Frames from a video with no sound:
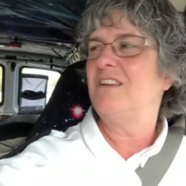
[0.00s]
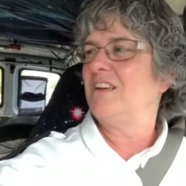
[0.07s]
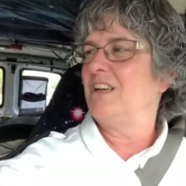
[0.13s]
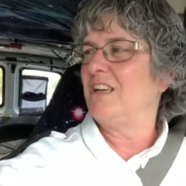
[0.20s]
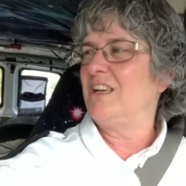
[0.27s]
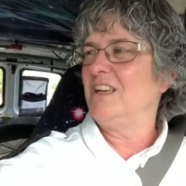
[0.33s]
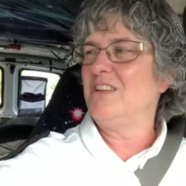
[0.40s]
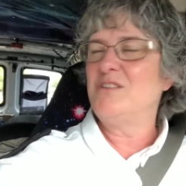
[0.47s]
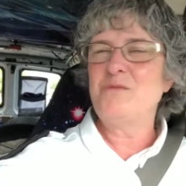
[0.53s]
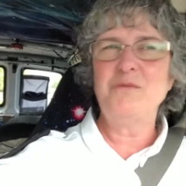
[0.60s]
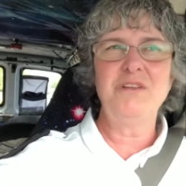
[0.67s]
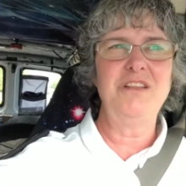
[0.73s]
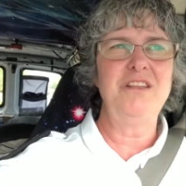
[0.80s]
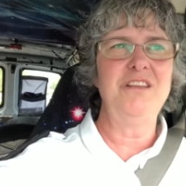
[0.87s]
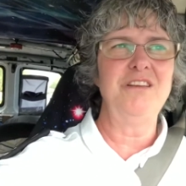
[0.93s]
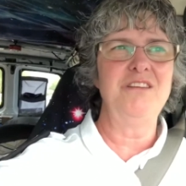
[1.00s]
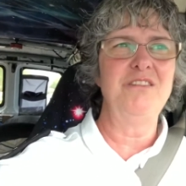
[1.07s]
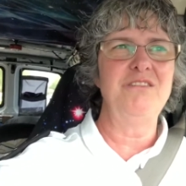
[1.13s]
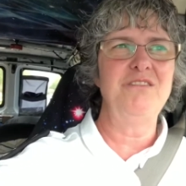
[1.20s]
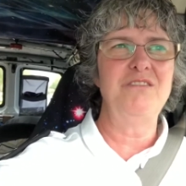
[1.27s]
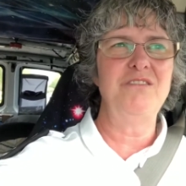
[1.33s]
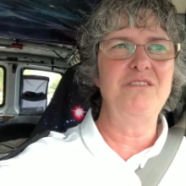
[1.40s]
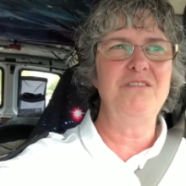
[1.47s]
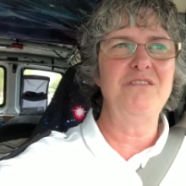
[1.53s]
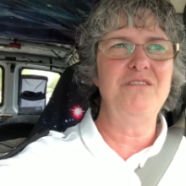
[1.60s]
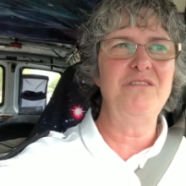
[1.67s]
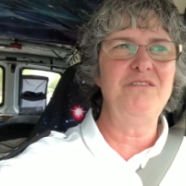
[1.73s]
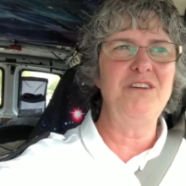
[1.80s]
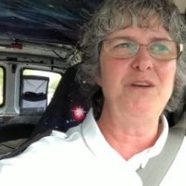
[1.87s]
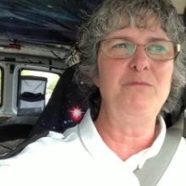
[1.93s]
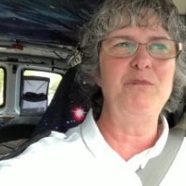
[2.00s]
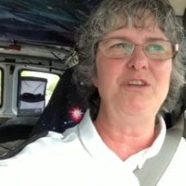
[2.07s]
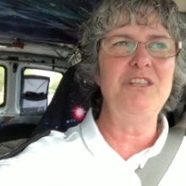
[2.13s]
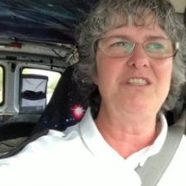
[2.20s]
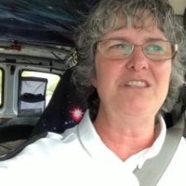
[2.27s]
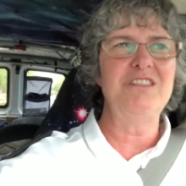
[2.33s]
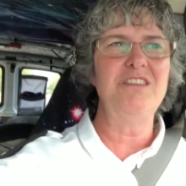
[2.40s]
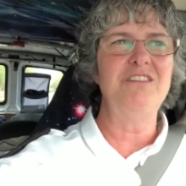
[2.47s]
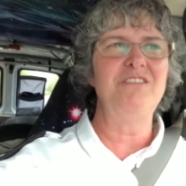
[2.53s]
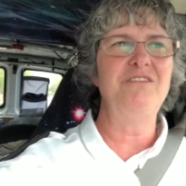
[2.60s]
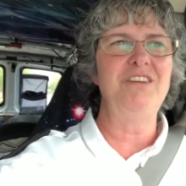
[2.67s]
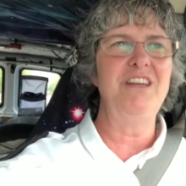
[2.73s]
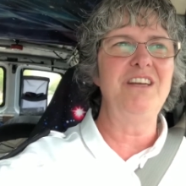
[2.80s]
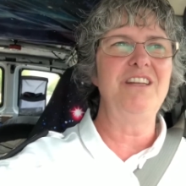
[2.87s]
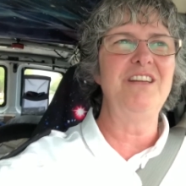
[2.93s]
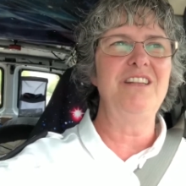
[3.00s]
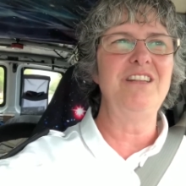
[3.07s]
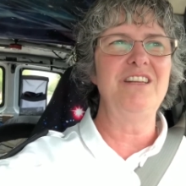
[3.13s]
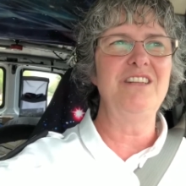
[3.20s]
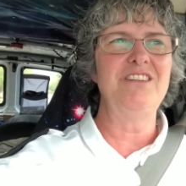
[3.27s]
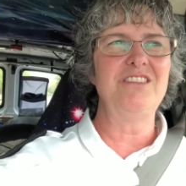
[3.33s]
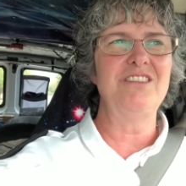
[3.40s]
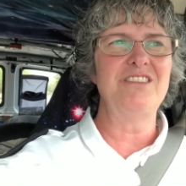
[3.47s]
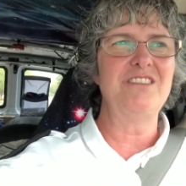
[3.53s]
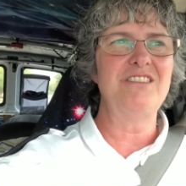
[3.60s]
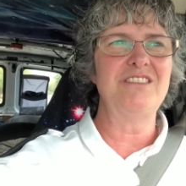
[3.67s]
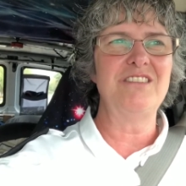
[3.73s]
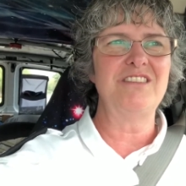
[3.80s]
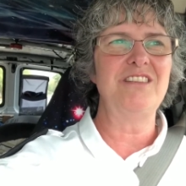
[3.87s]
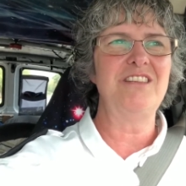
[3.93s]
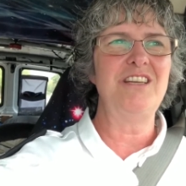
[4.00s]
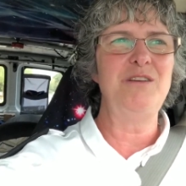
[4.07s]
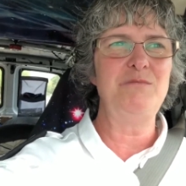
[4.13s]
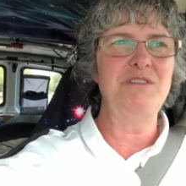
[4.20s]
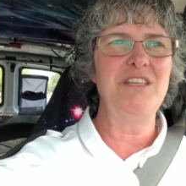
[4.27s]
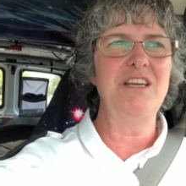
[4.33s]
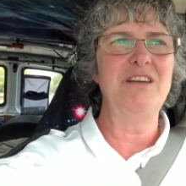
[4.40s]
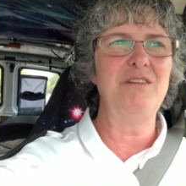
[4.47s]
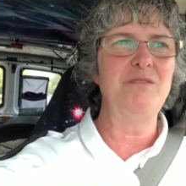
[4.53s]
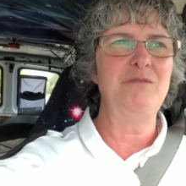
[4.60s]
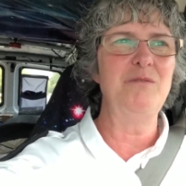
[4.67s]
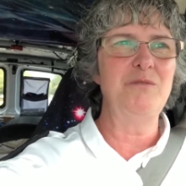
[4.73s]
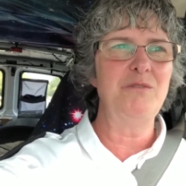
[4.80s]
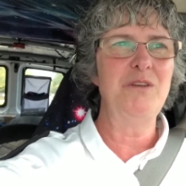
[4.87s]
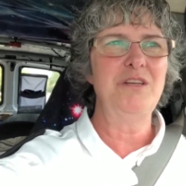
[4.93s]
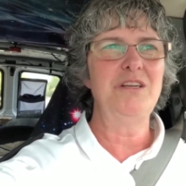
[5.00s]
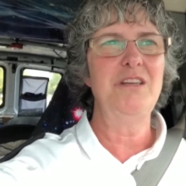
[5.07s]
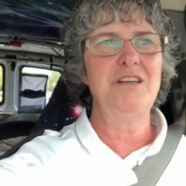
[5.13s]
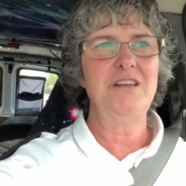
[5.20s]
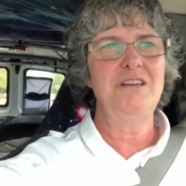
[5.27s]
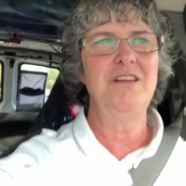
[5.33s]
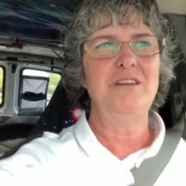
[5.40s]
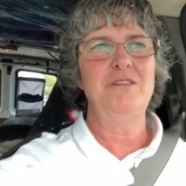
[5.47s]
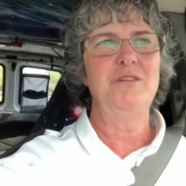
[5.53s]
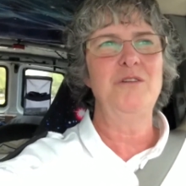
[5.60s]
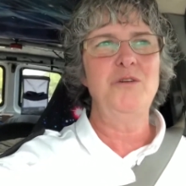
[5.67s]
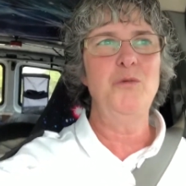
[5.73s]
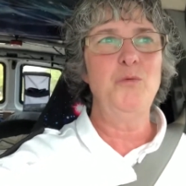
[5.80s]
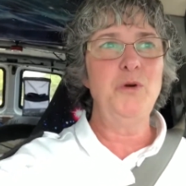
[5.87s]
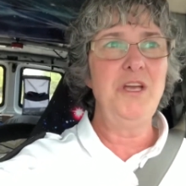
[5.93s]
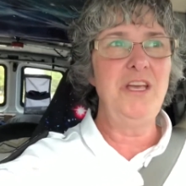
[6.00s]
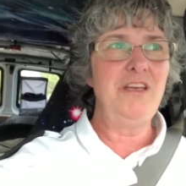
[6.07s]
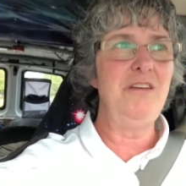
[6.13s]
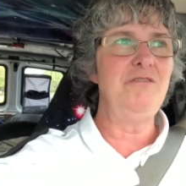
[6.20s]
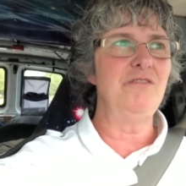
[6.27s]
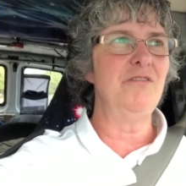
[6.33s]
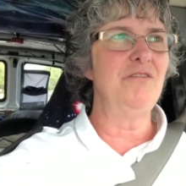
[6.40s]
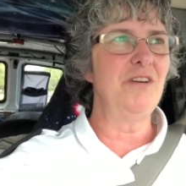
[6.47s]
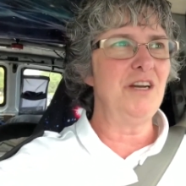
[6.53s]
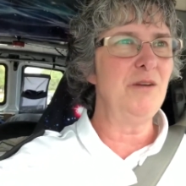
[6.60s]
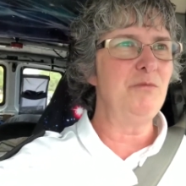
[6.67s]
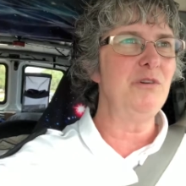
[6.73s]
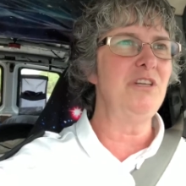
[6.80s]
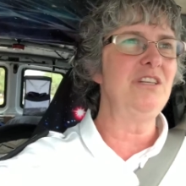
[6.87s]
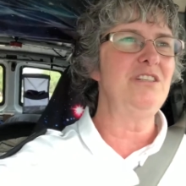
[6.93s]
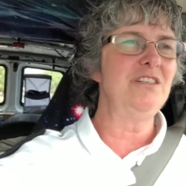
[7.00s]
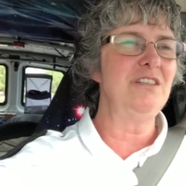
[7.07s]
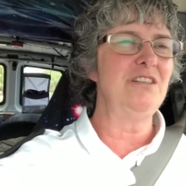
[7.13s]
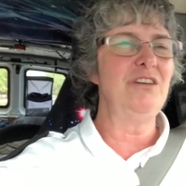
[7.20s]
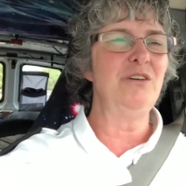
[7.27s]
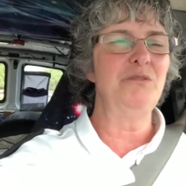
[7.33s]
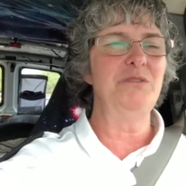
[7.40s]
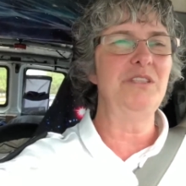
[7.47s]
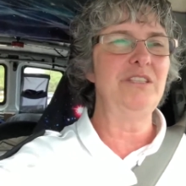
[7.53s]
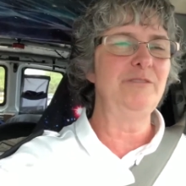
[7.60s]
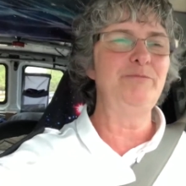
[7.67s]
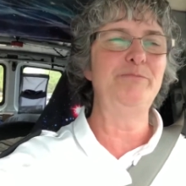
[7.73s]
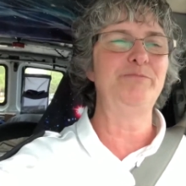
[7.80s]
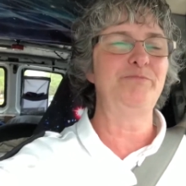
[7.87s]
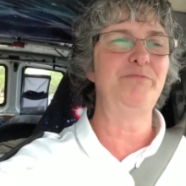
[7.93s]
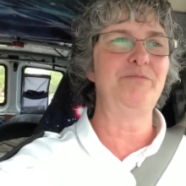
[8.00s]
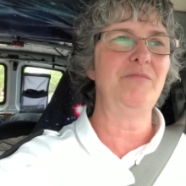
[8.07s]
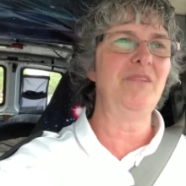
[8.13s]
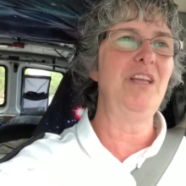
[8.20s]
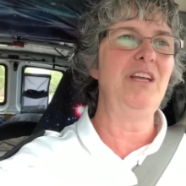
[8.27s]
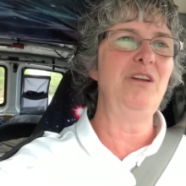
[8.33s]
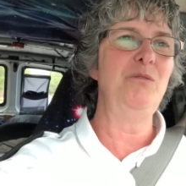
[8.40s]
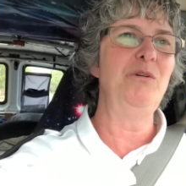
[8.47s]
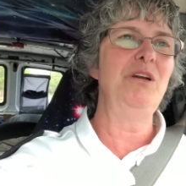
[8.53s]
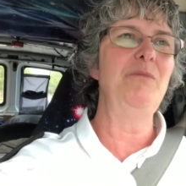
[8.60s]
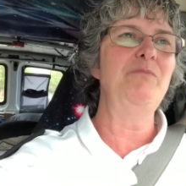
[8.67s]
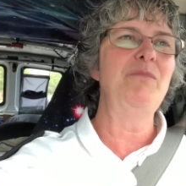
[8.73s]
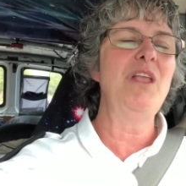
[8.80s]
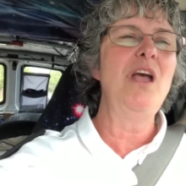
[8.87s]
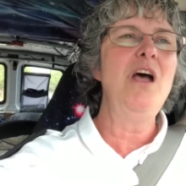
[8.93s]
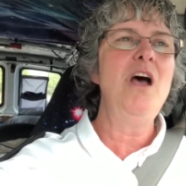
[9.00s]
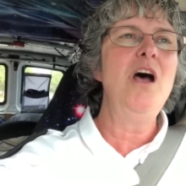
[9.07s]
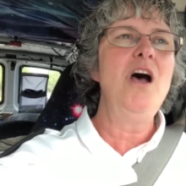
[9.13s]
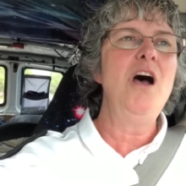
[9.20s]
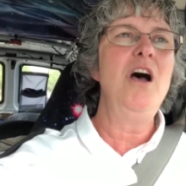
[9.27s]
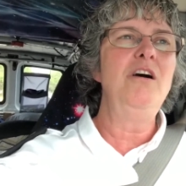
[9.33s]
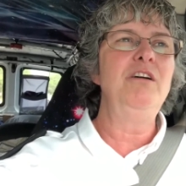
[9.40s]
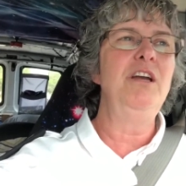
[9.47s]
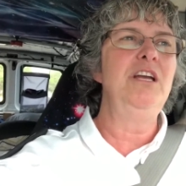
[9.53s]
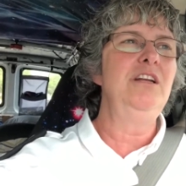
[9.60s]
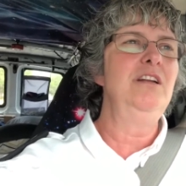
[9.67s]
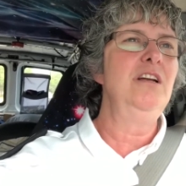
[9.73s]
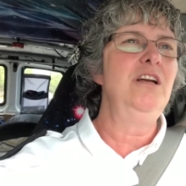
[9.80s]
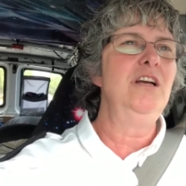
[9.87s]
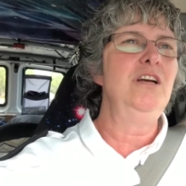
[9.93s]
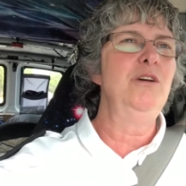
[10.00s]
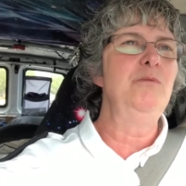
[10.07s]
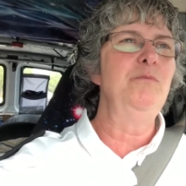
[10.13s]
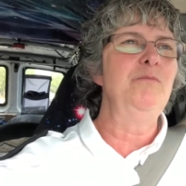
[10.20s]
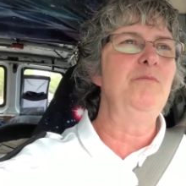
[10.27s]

it gets with the vibrations of the van and then it just keeps that wave of vibration going. Anyway, all right. Um,